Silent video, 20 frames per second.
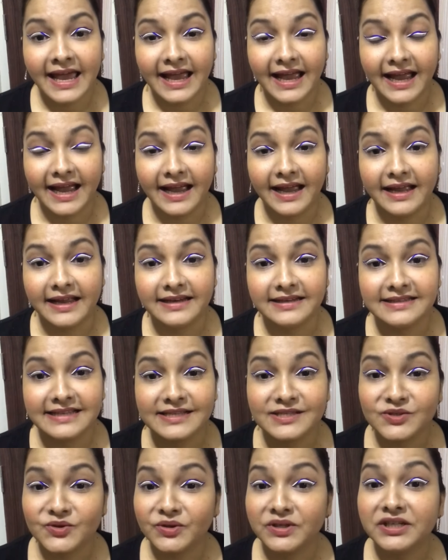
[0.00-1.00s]
and
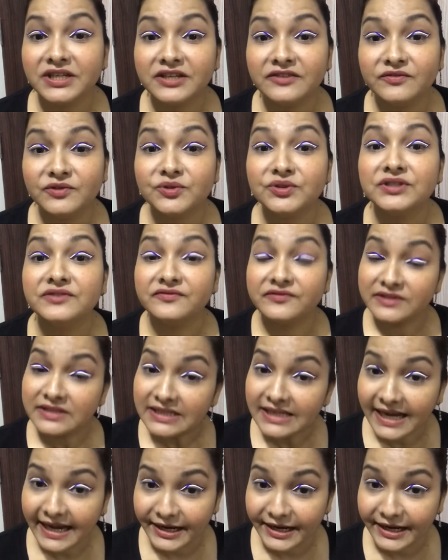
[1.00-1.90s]
that's gonna give you different